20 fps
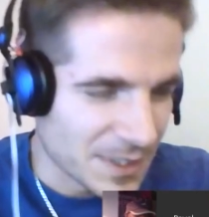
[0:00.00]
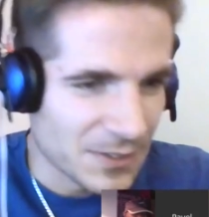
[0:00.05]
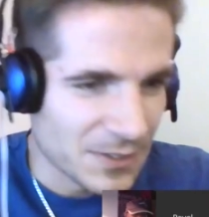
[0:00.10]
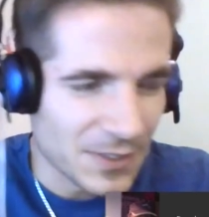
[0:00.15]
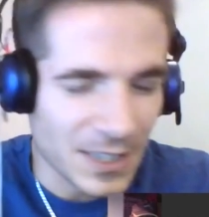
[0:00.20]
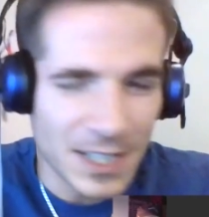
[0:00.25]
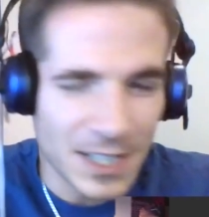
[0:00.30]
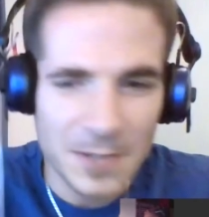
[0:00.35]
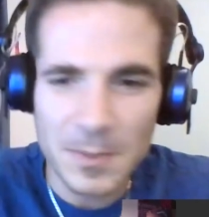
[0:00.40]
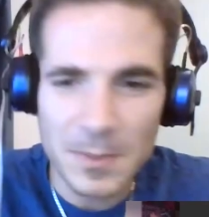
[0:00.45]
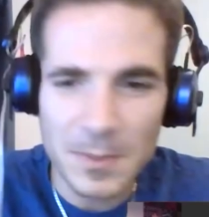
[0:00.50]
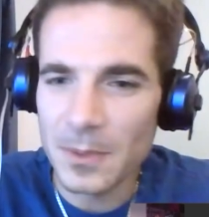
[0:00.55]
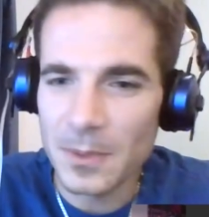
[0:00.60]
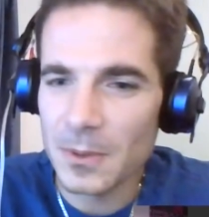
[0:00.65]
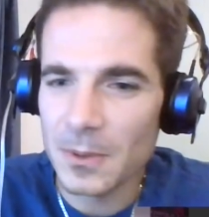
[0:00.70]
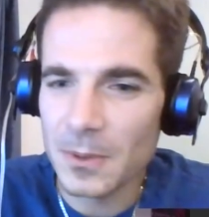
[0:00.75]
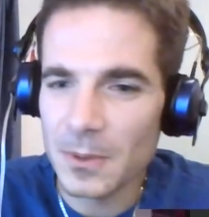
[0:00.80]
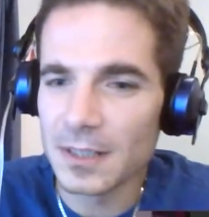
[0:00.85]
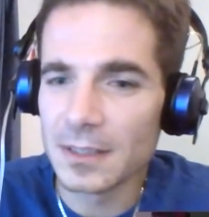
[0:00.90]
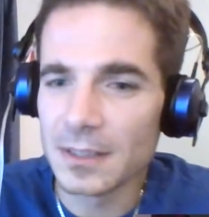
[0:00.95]
If I
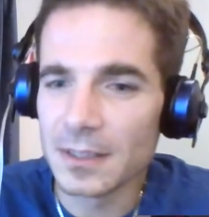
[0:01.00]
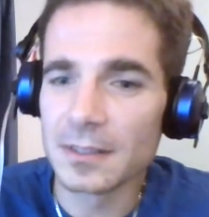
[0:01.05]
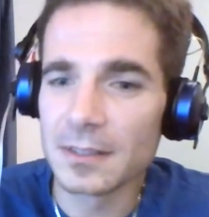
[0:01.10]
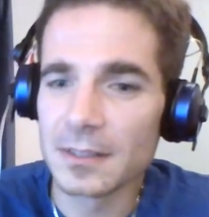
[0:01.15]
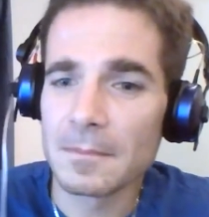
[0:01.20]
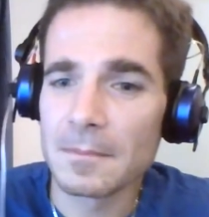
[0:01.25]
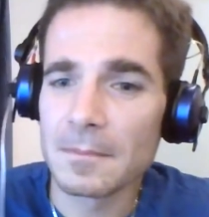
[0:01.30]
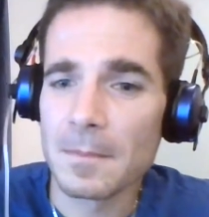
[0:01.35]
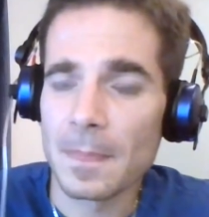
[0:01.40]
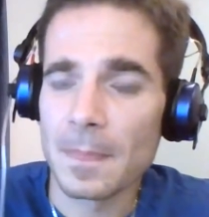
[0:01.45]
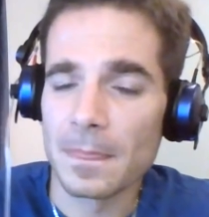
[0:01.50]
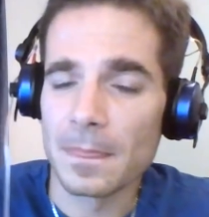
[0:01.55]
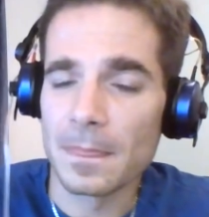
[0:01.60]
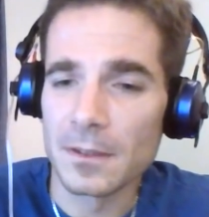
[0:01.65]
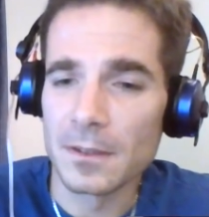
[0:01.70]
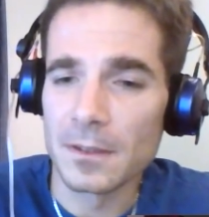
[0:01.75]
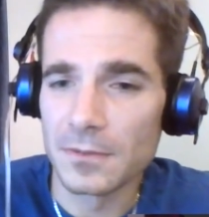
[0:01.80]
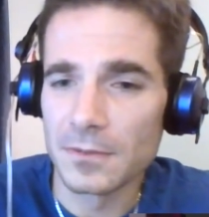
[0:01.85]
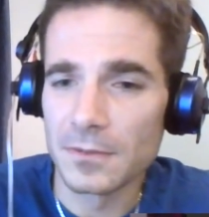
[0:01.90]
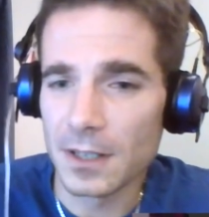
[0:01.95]
remember well,
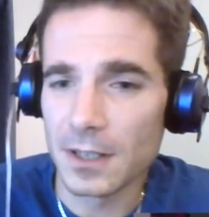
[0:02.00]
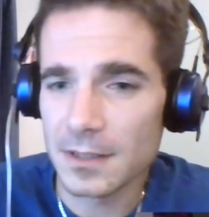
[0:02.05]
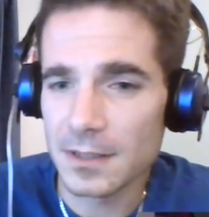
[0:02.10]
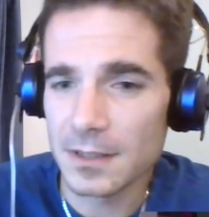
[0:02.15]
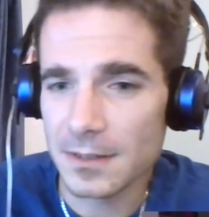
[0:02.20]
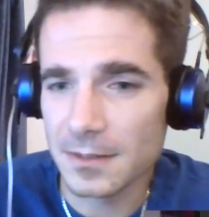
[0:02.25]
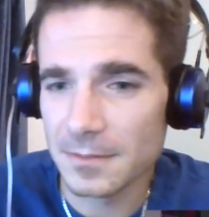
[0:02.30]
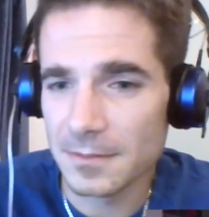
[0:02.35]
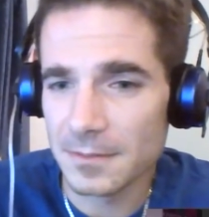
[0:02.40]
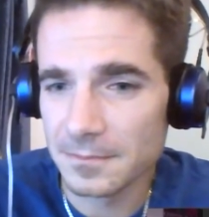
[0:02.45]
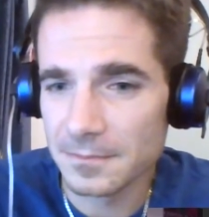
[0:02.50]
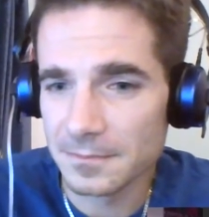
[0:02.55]
the first